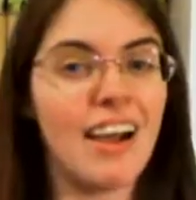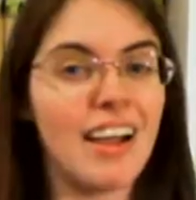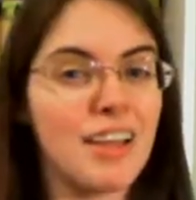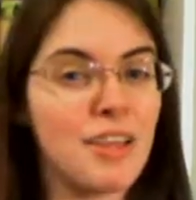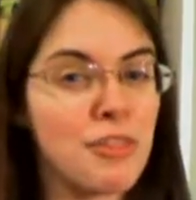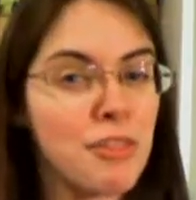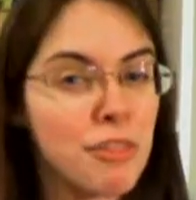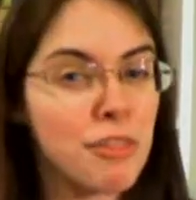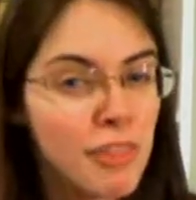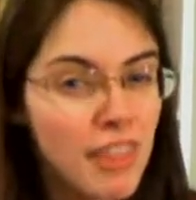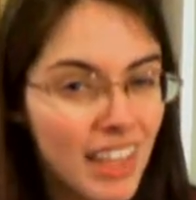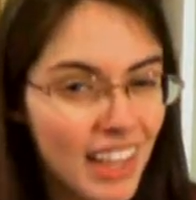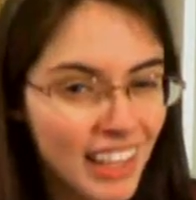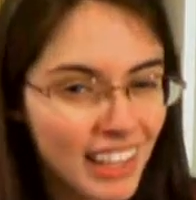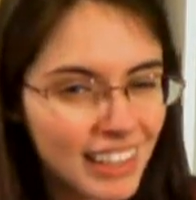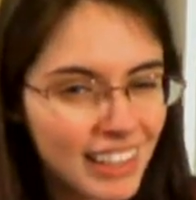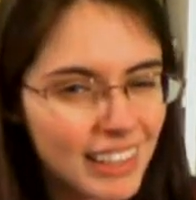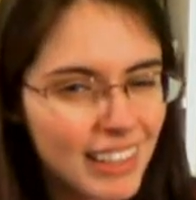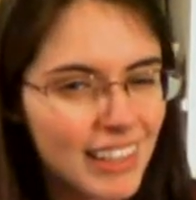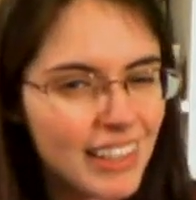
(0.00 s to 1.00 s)
I
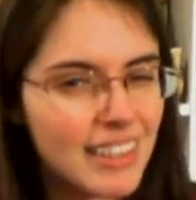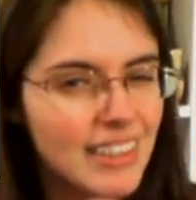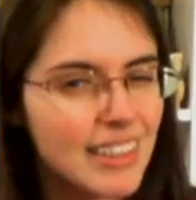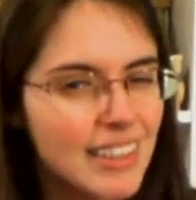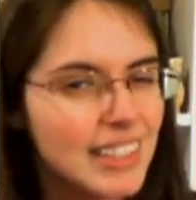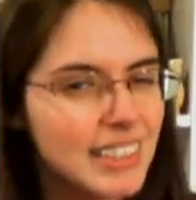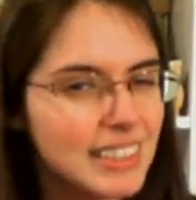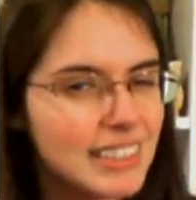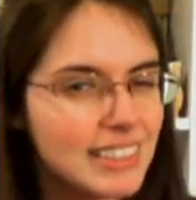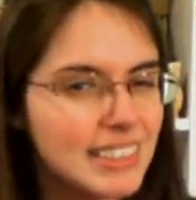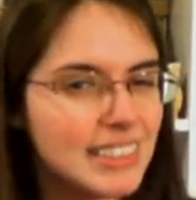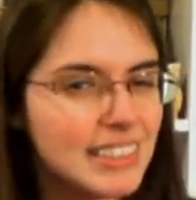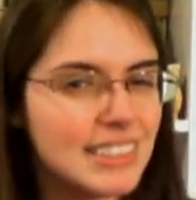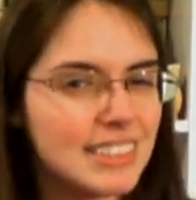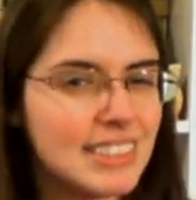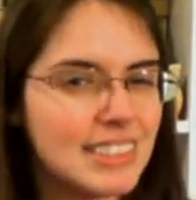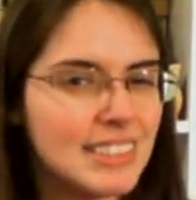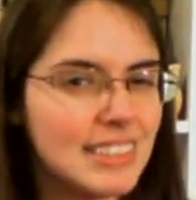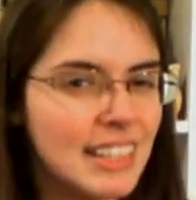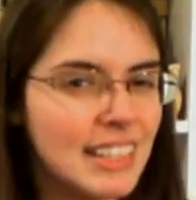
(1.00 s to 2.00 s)
think this
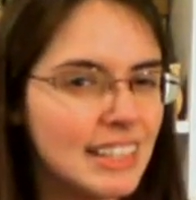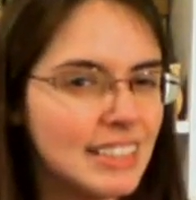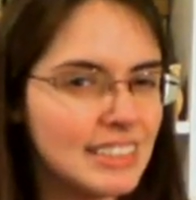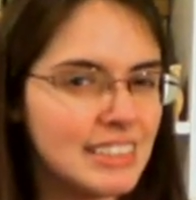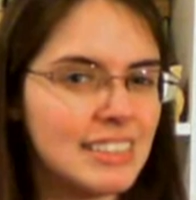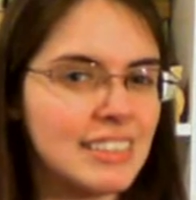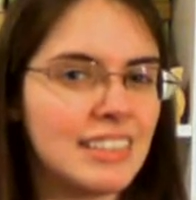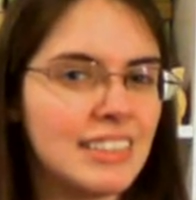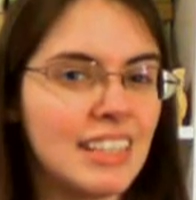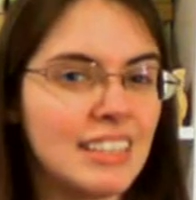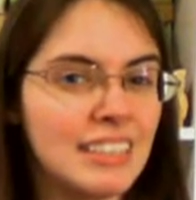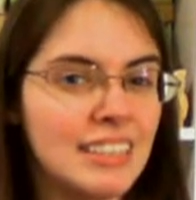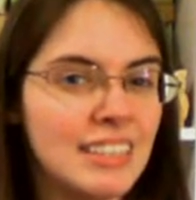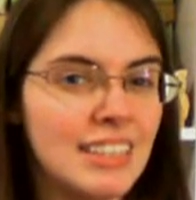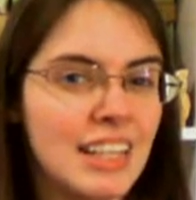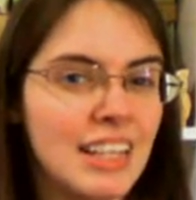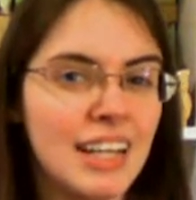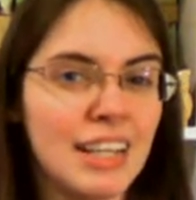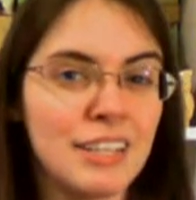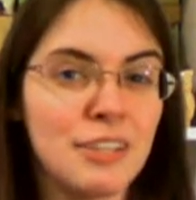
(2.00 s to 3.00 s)
is the
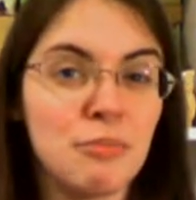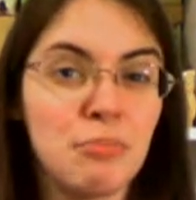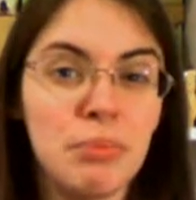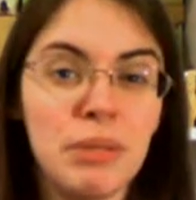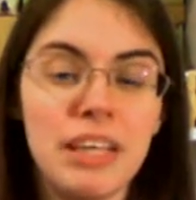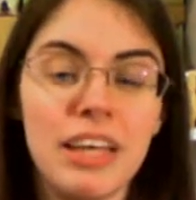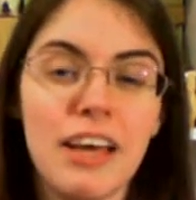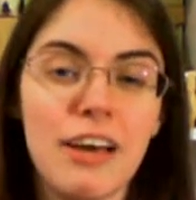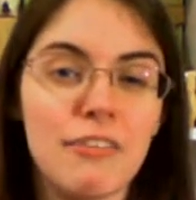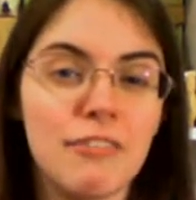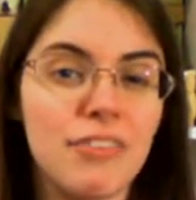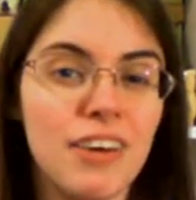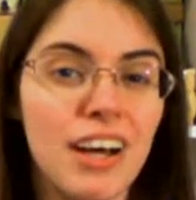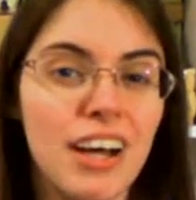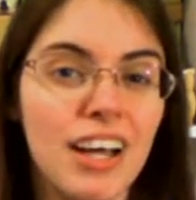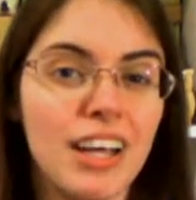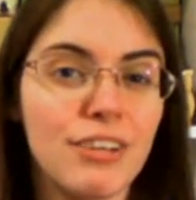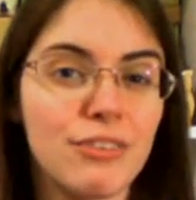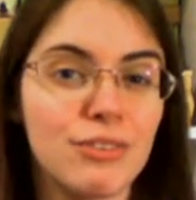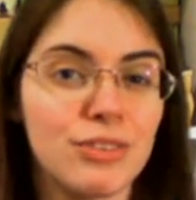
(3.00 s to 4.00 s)
1999
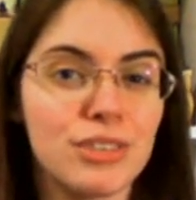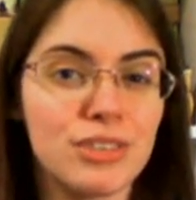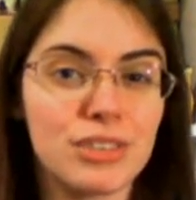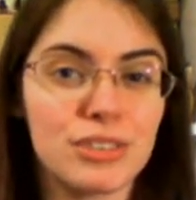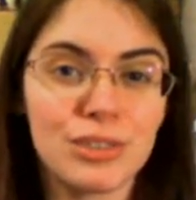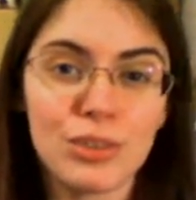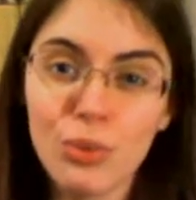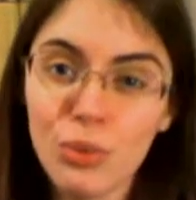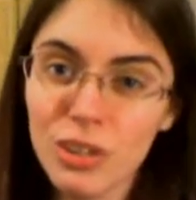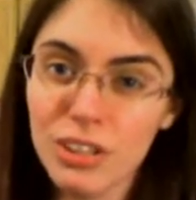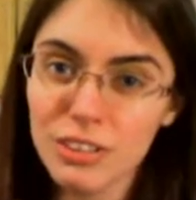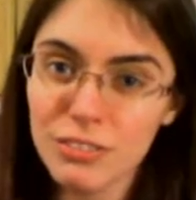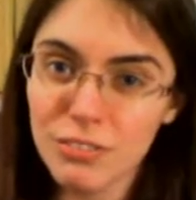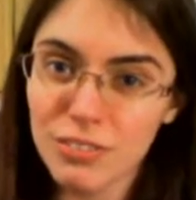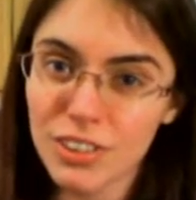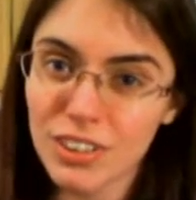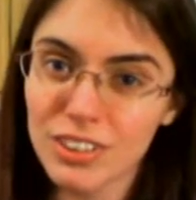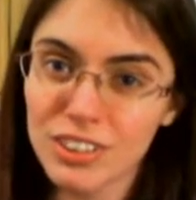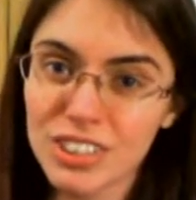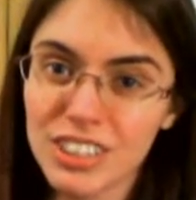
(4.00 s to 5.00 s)
BFI restored
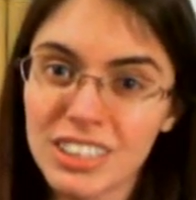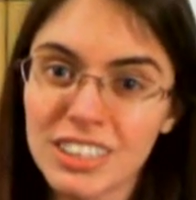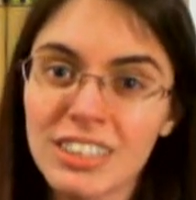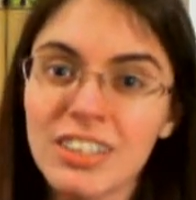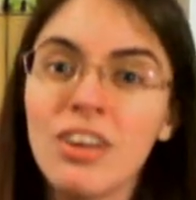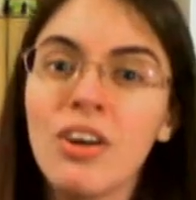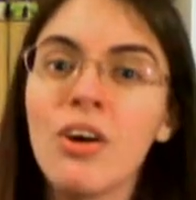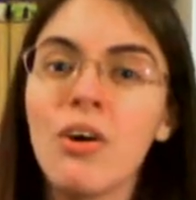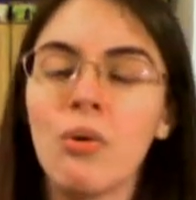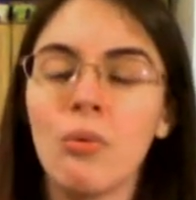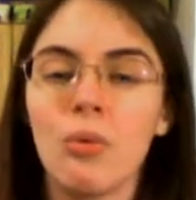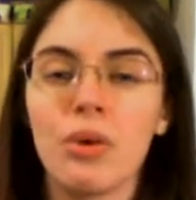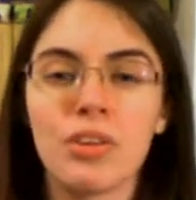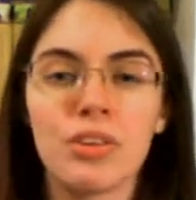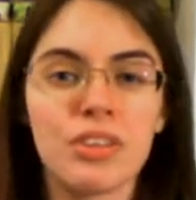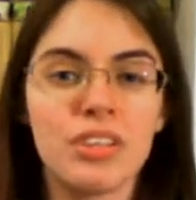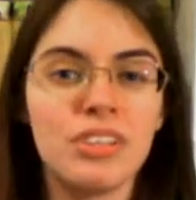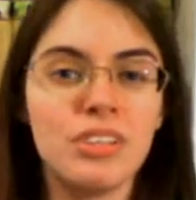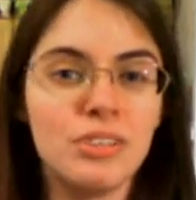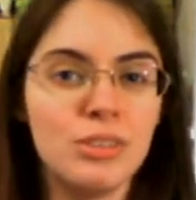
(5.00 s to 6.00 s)
version
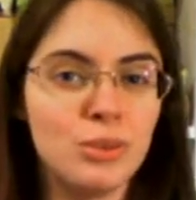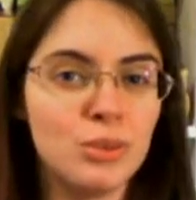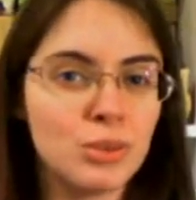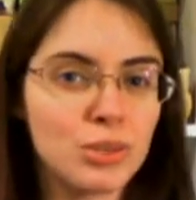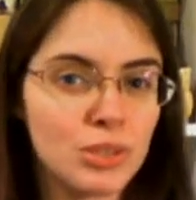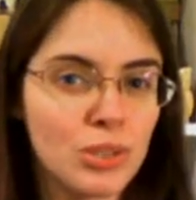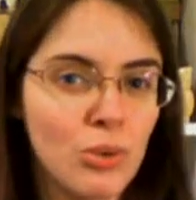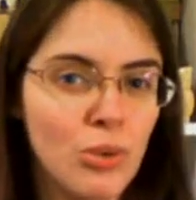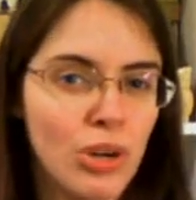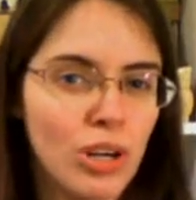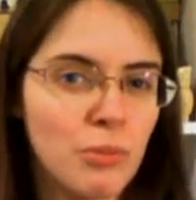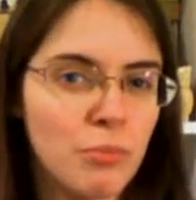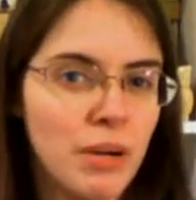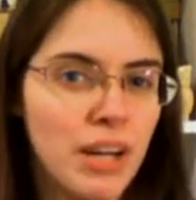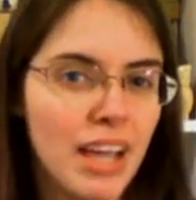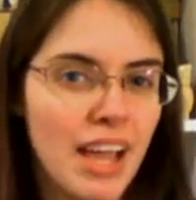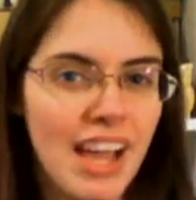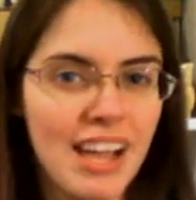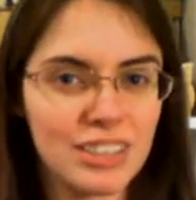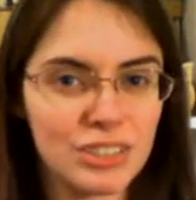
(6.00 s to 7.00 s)
with a new score
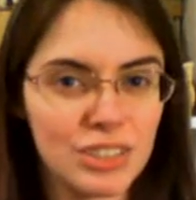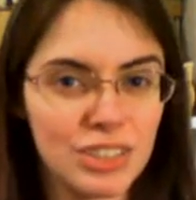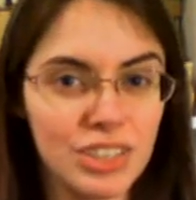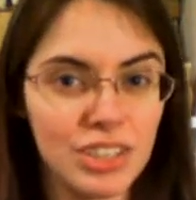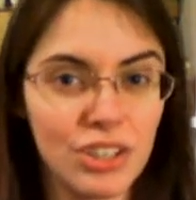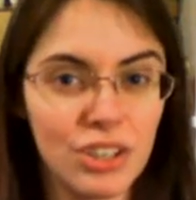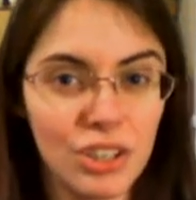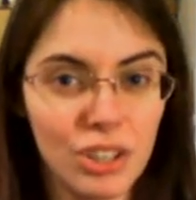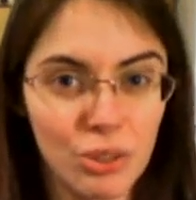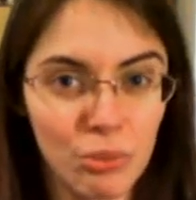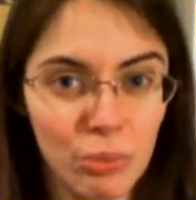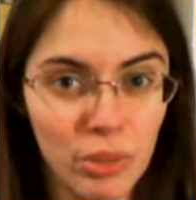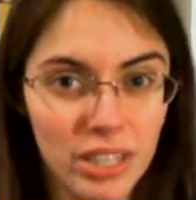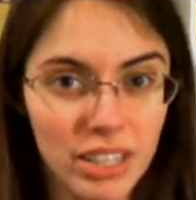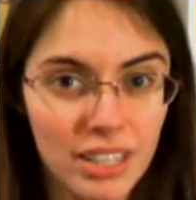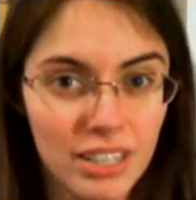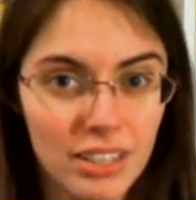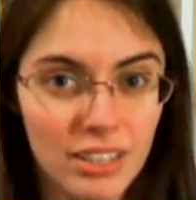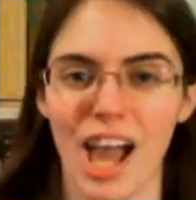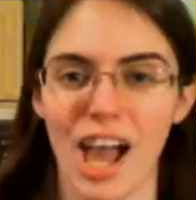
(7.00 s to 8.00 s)
by Ashley
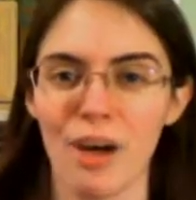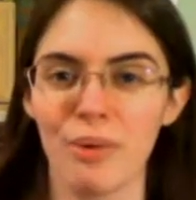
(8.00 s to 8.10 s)
Irwin.